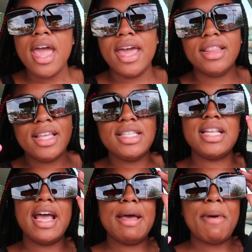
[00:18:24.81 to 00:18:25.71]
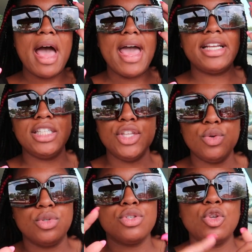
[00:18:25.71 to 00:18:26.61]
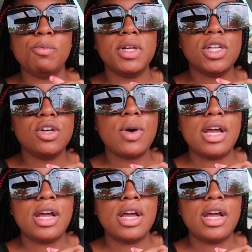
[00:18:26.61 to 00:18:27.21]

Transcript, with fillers: And this time I actually used the super glue.